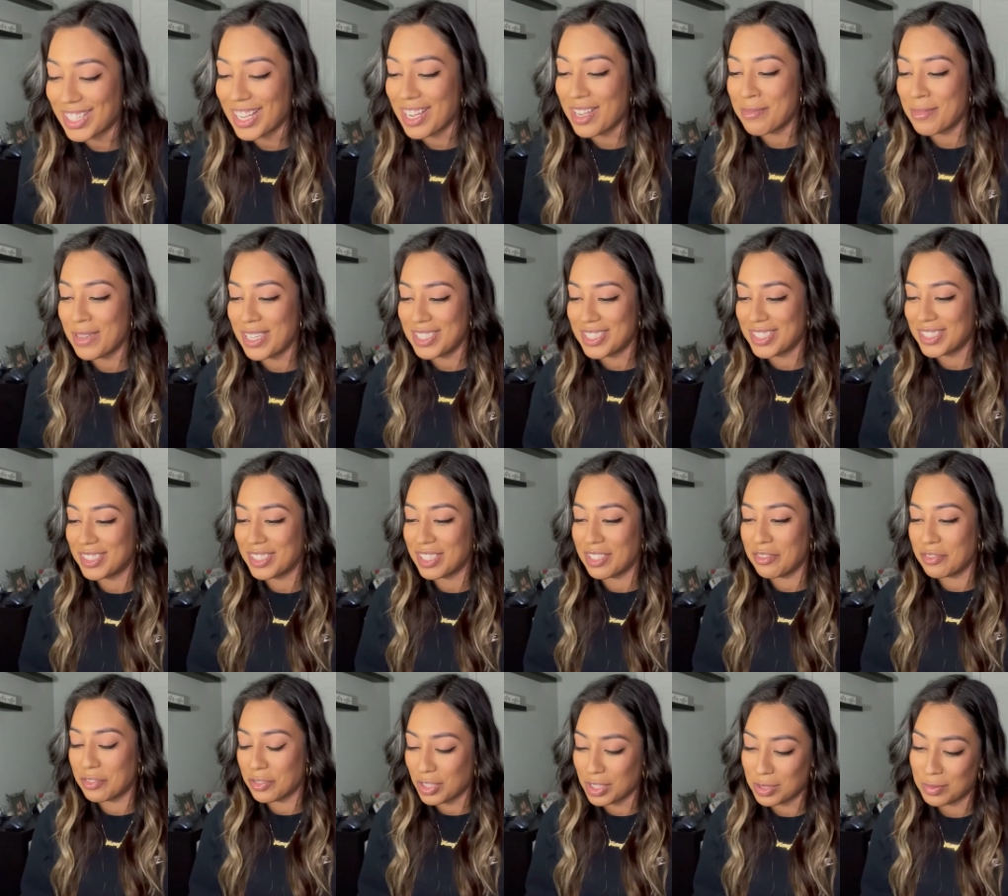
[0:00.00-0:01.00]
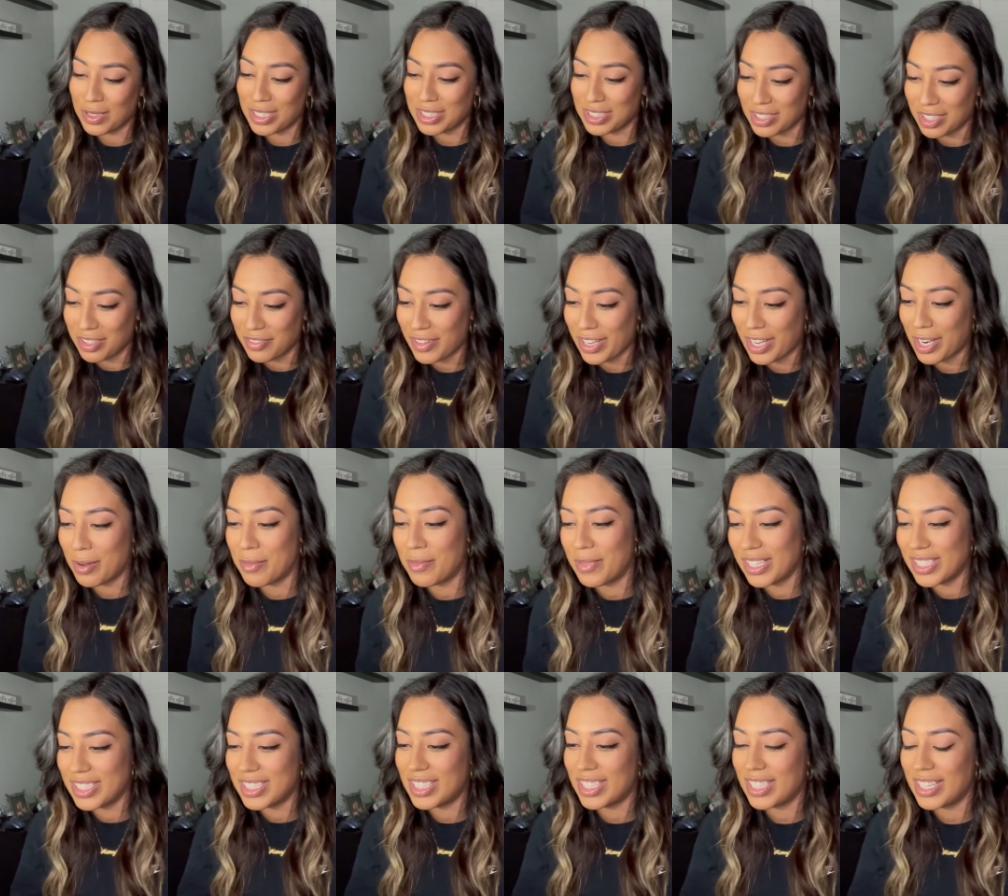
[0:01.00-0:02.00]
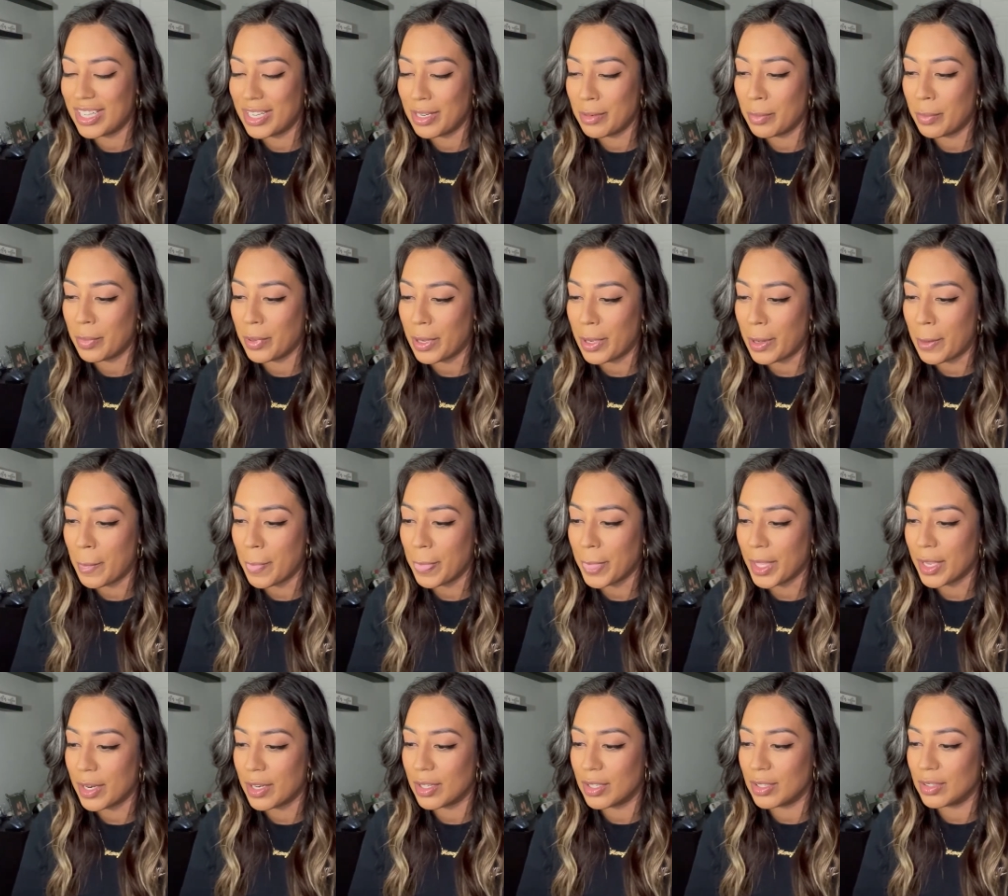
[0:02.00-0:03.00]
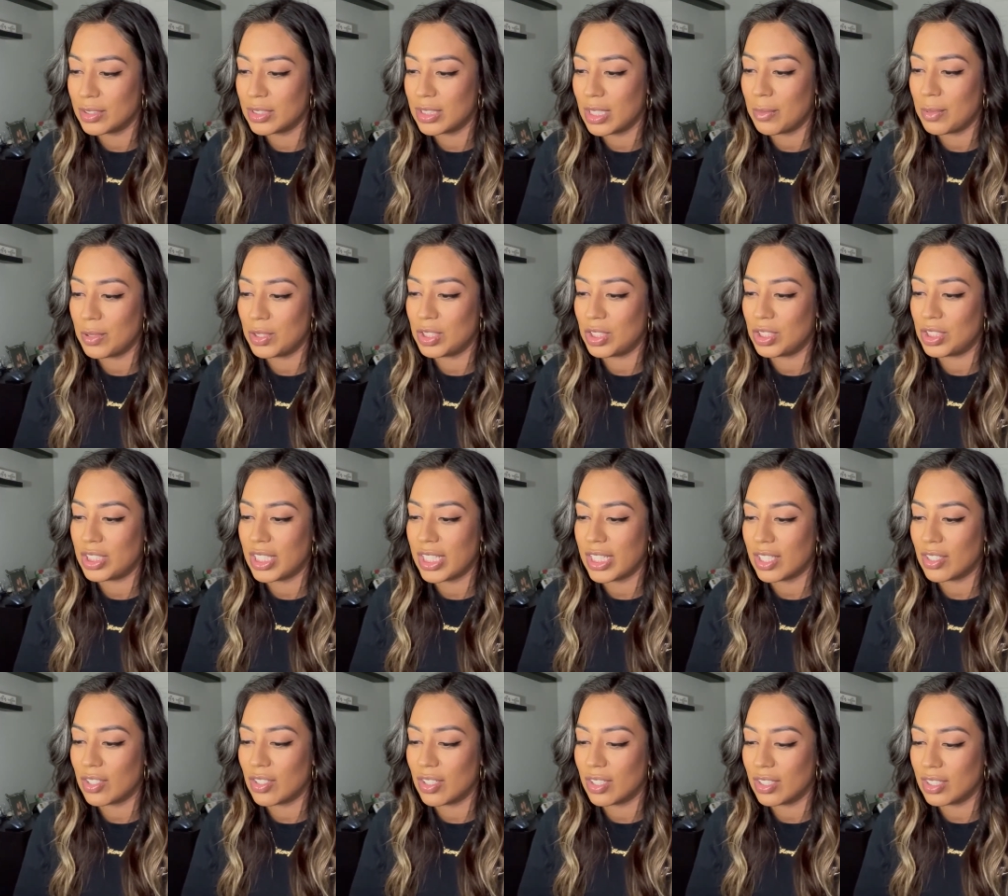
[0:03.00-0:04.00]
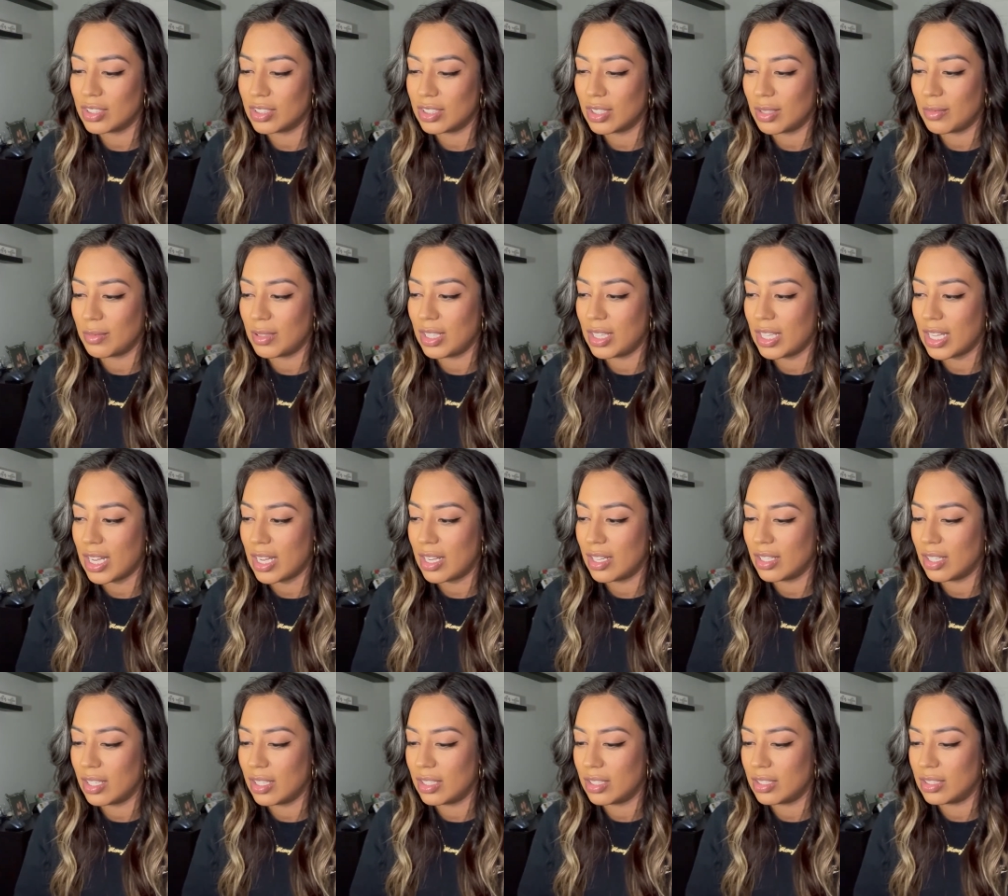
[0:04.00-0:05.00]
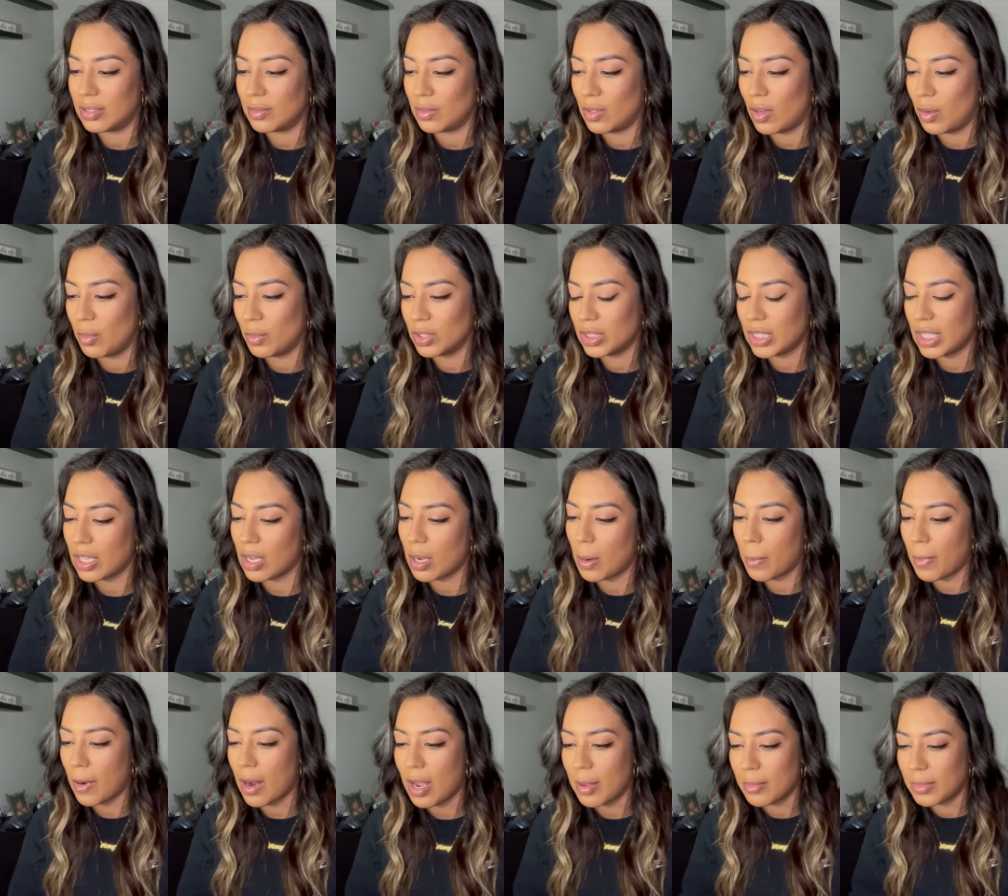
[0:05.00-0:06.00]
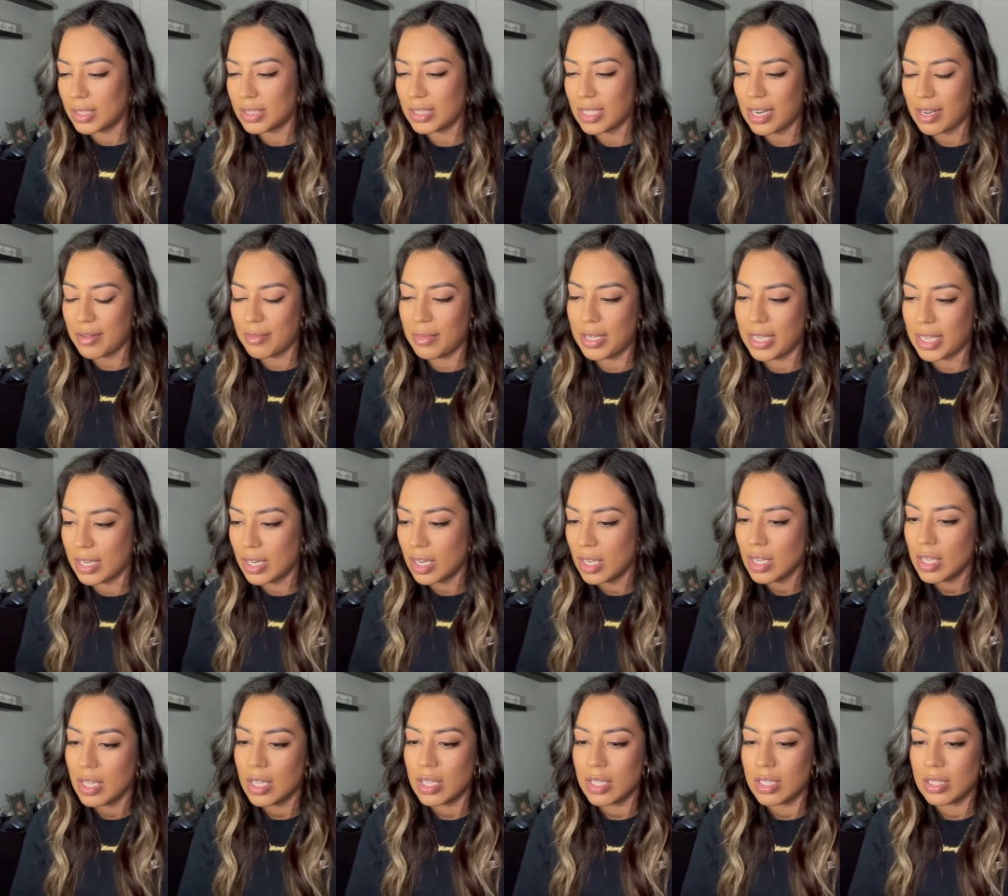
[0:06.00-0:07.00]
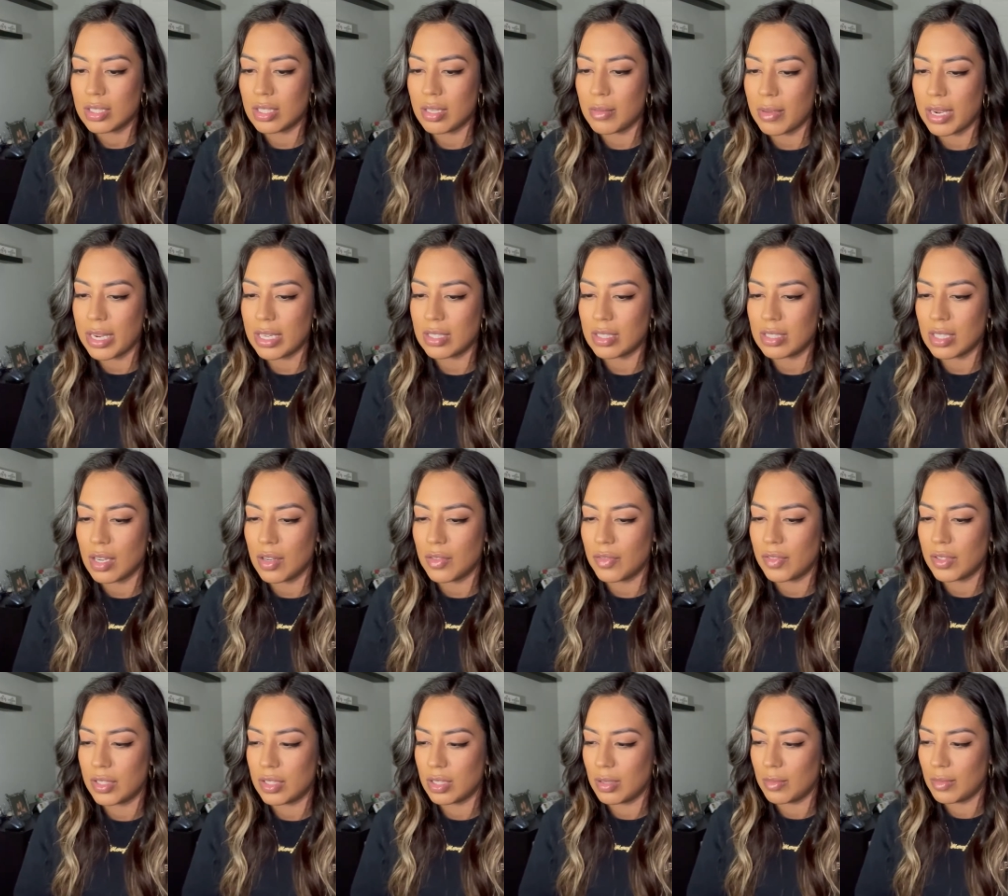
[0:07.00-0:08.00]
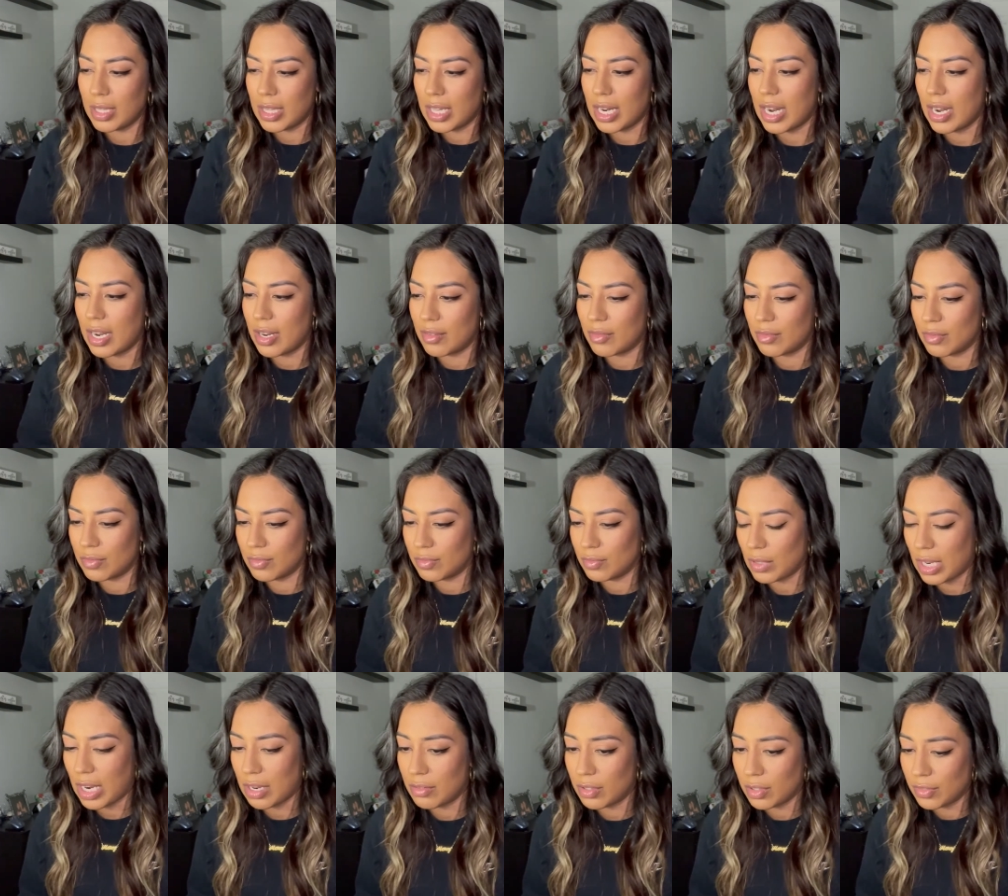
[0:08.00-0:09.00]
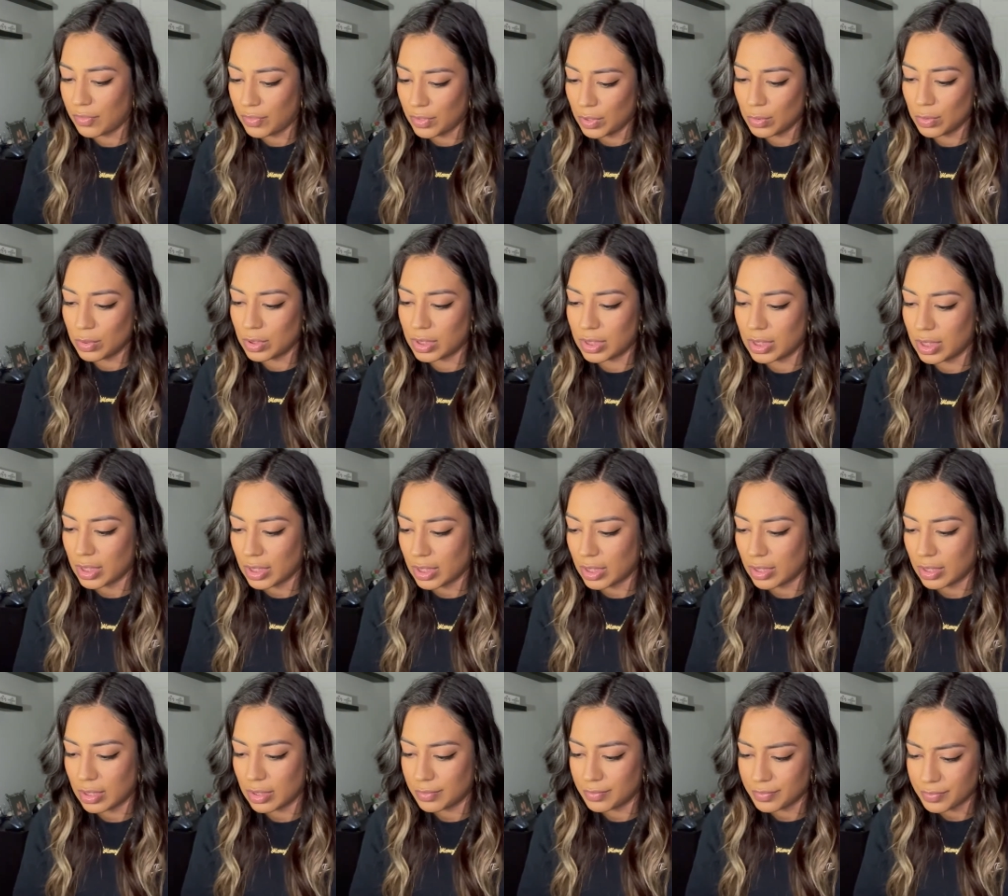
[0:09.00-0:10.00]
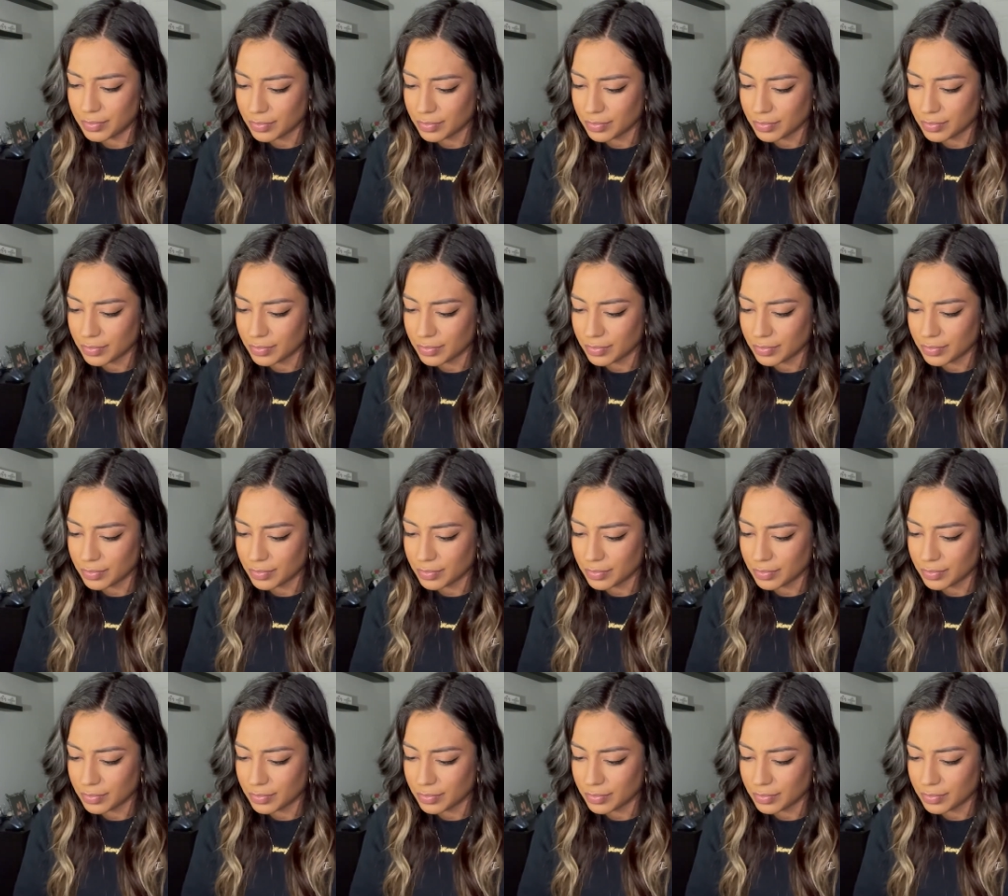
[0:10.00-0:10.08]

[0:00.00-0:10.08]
I basically forced myself out of bed today, but you know, temperature check call is something that is almost like a promise that I made to myself and something that I, I refuse to,